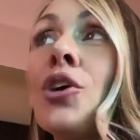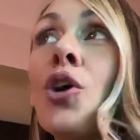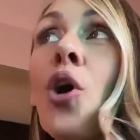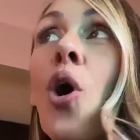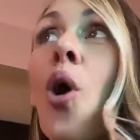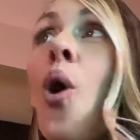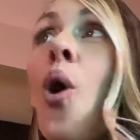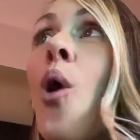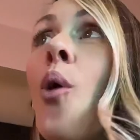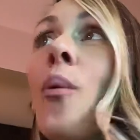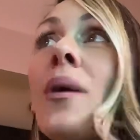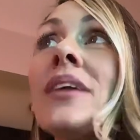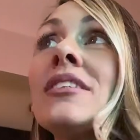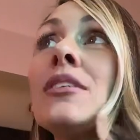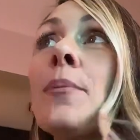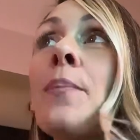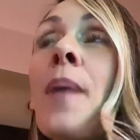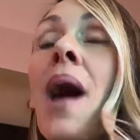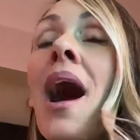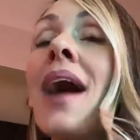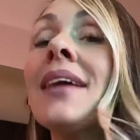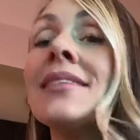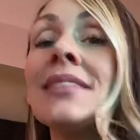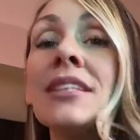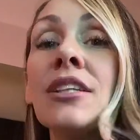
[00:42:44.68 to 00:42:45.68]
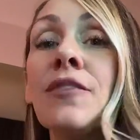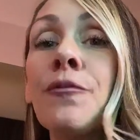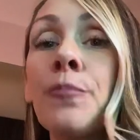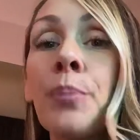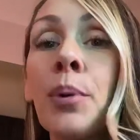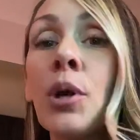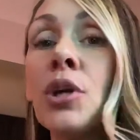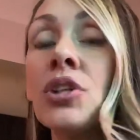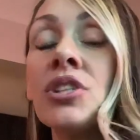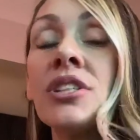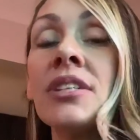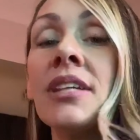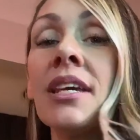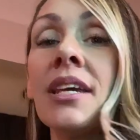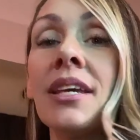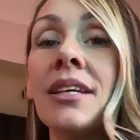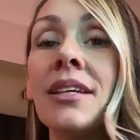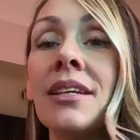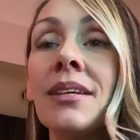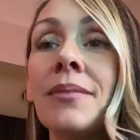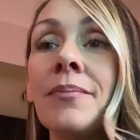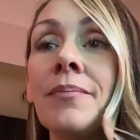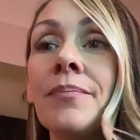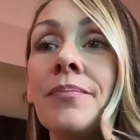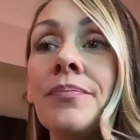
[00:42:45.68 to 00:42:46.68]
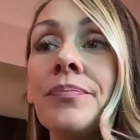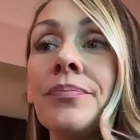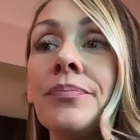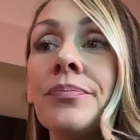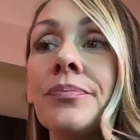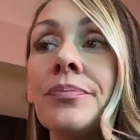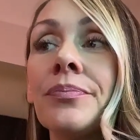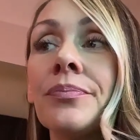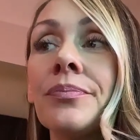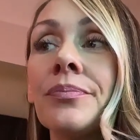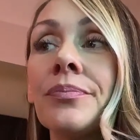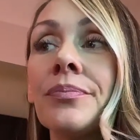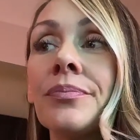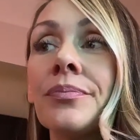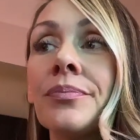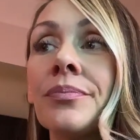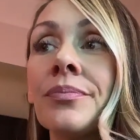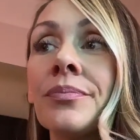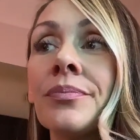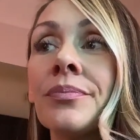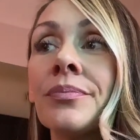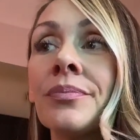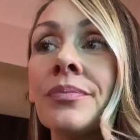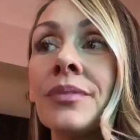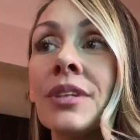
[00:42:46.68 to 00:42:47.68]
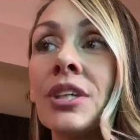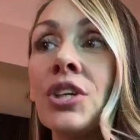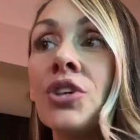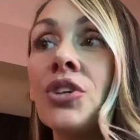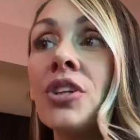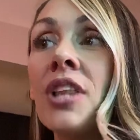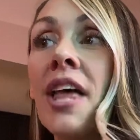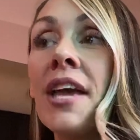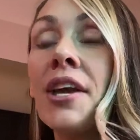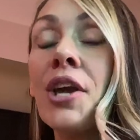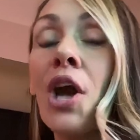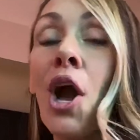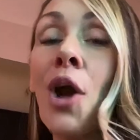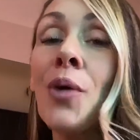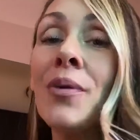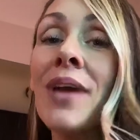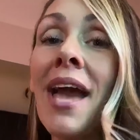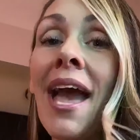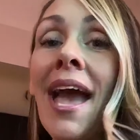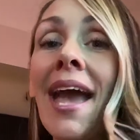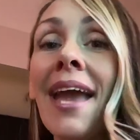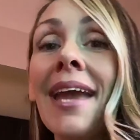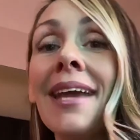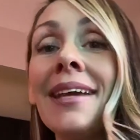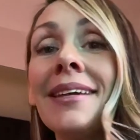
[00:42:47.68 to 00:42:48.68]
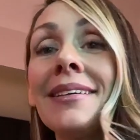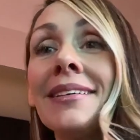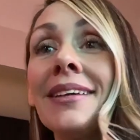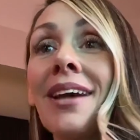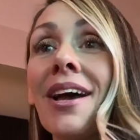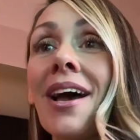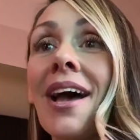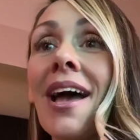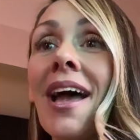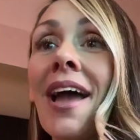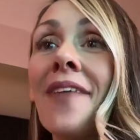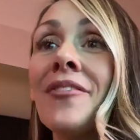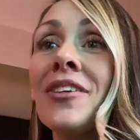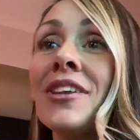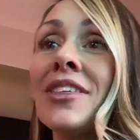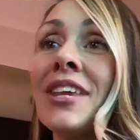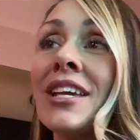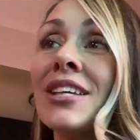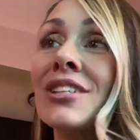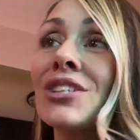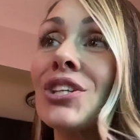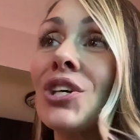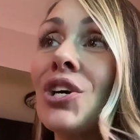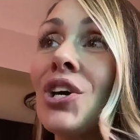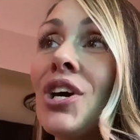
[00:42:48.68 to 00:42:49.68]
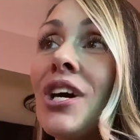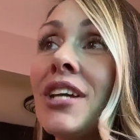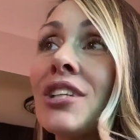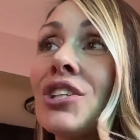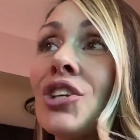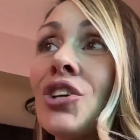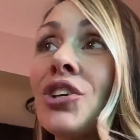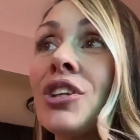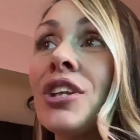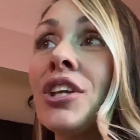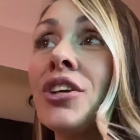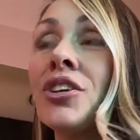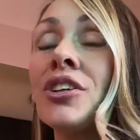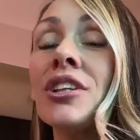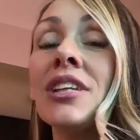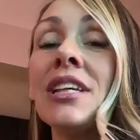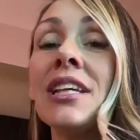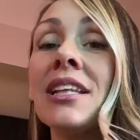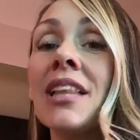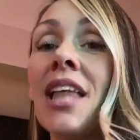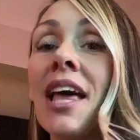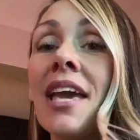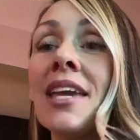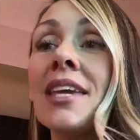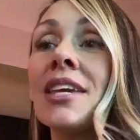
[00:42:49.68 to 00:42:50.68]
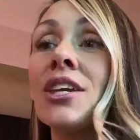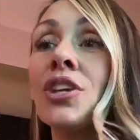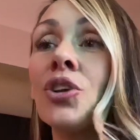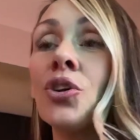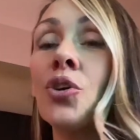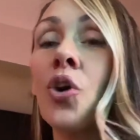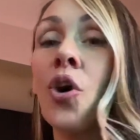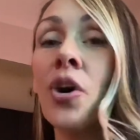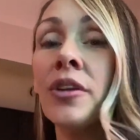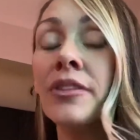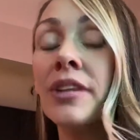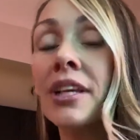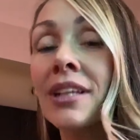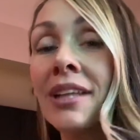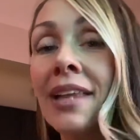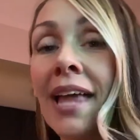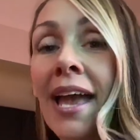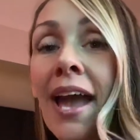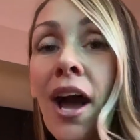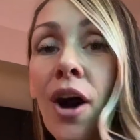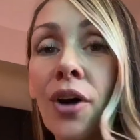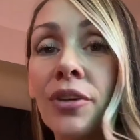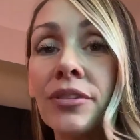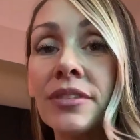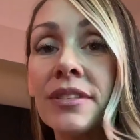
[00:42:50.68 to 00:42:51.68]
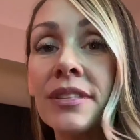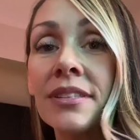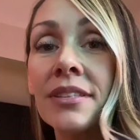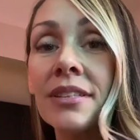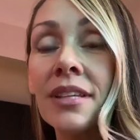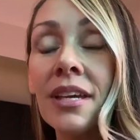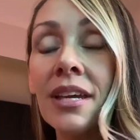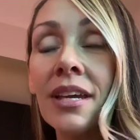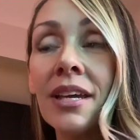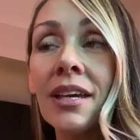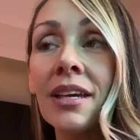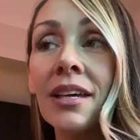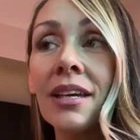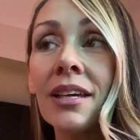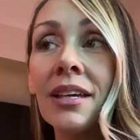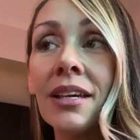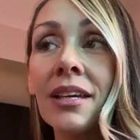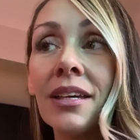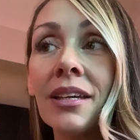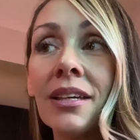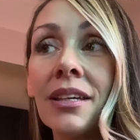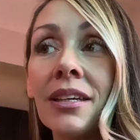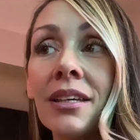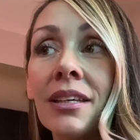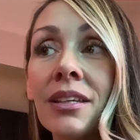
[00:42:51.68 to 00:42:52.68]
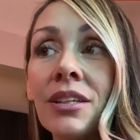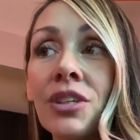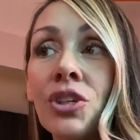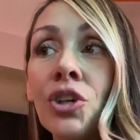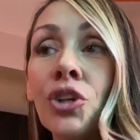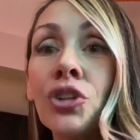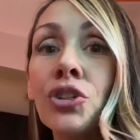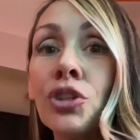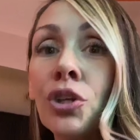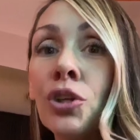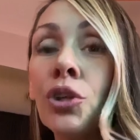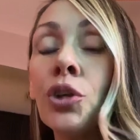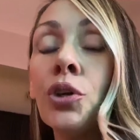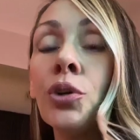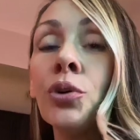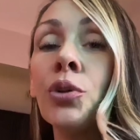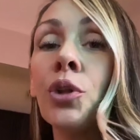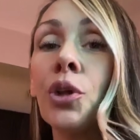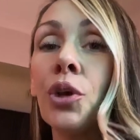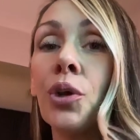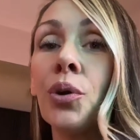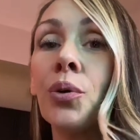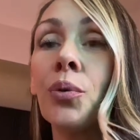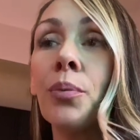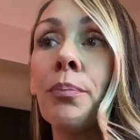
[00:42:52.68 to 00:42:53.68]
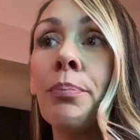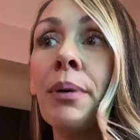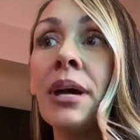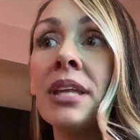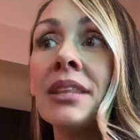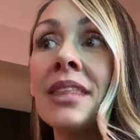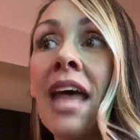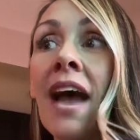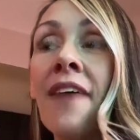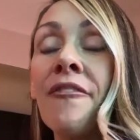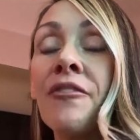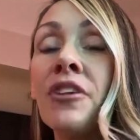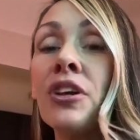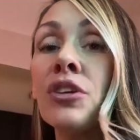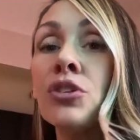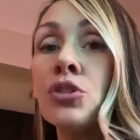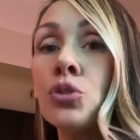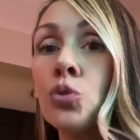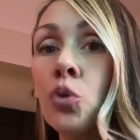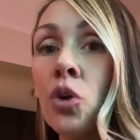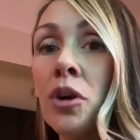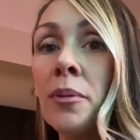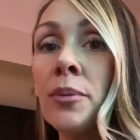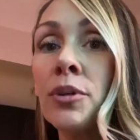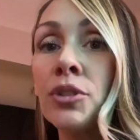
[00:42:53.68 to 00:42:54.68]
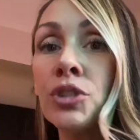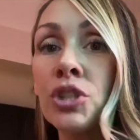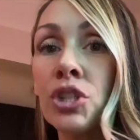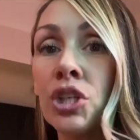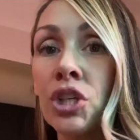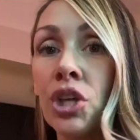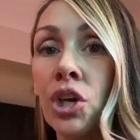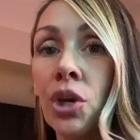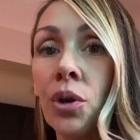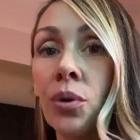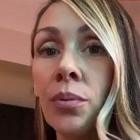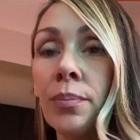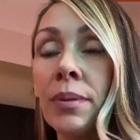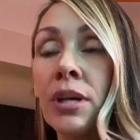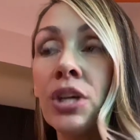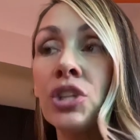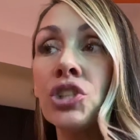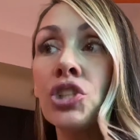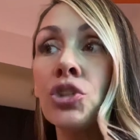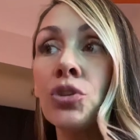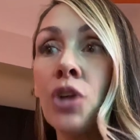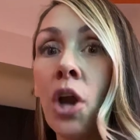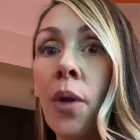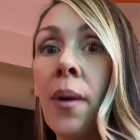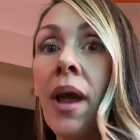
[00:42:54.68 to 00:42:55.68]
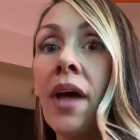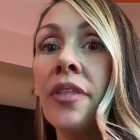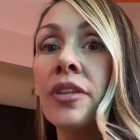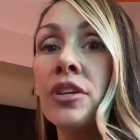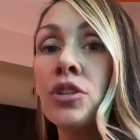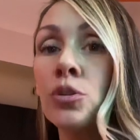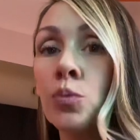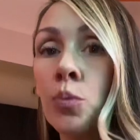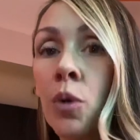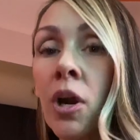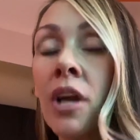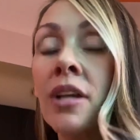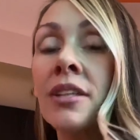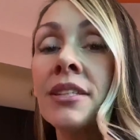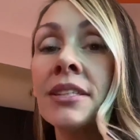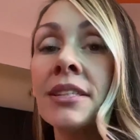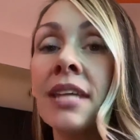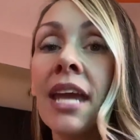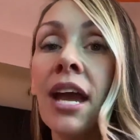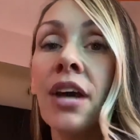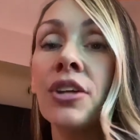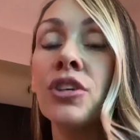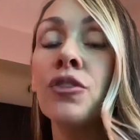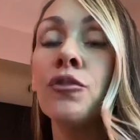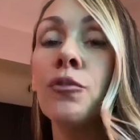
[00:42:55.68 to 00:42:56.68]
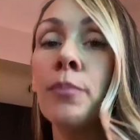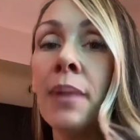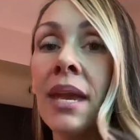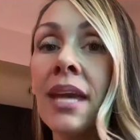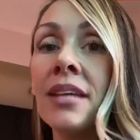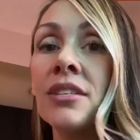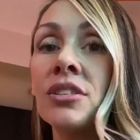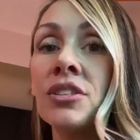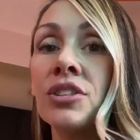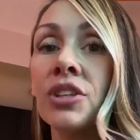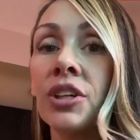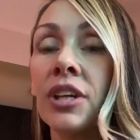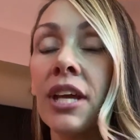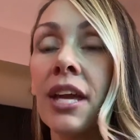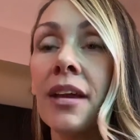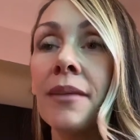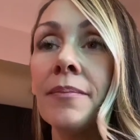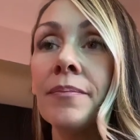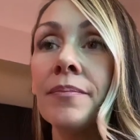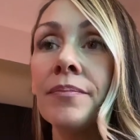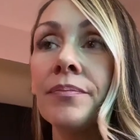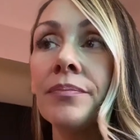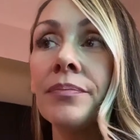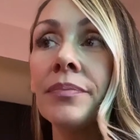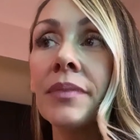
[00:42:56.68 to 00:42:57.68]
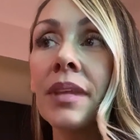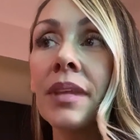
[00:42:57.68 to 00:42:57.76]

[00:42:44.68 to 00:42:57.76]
You're always a positive person. You're like, okay, everything's good. You're literally like, you're on the clouds. You're Delulu, but that feels normal to you because you know how this works now. You've mastered it.